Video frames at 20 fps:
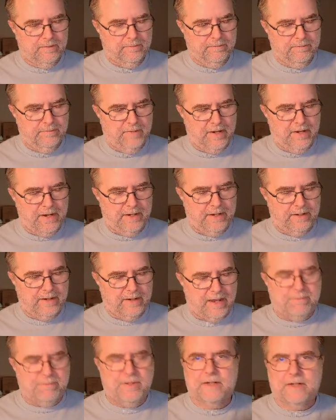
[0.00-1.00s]
But I
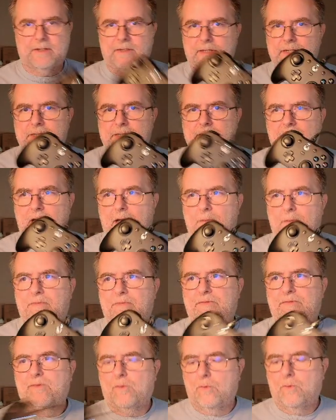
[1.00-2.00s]
picked this up
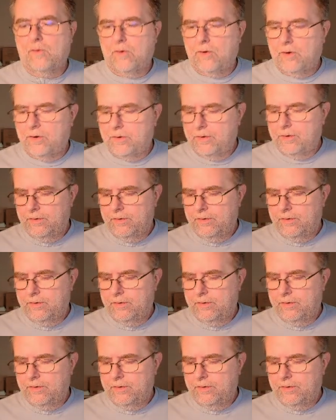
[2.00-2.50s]
for